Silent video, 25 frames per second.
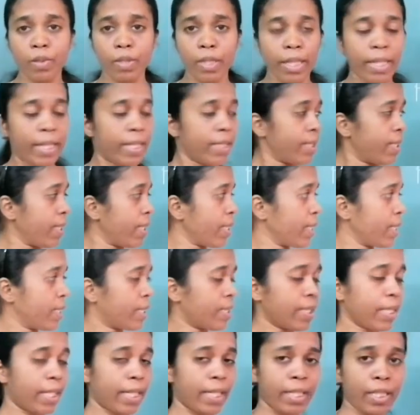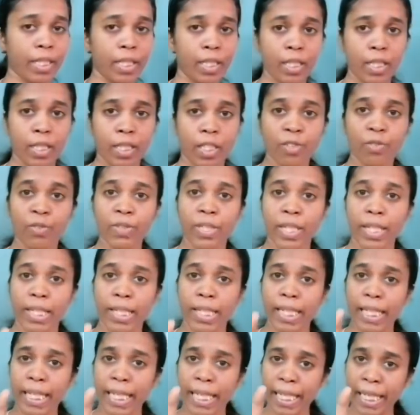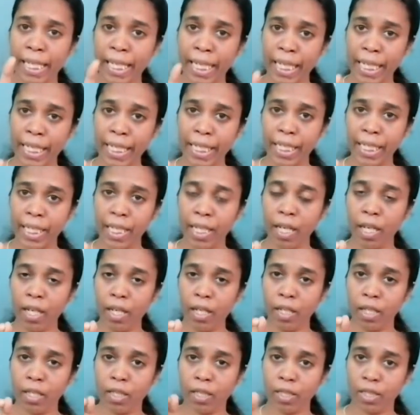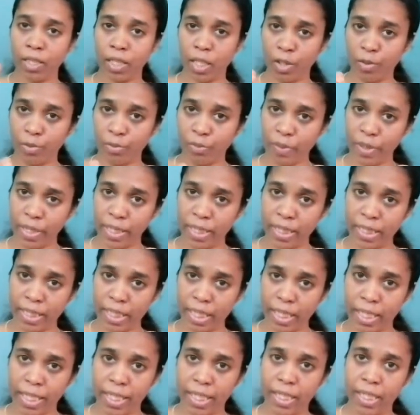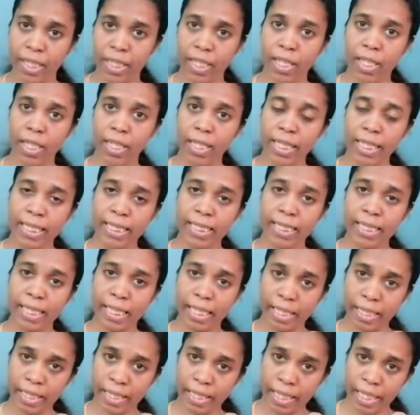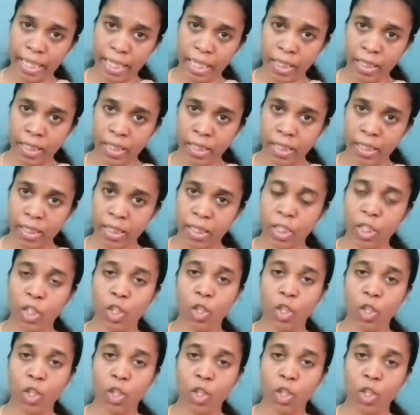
As I said, if the area, surface area is less,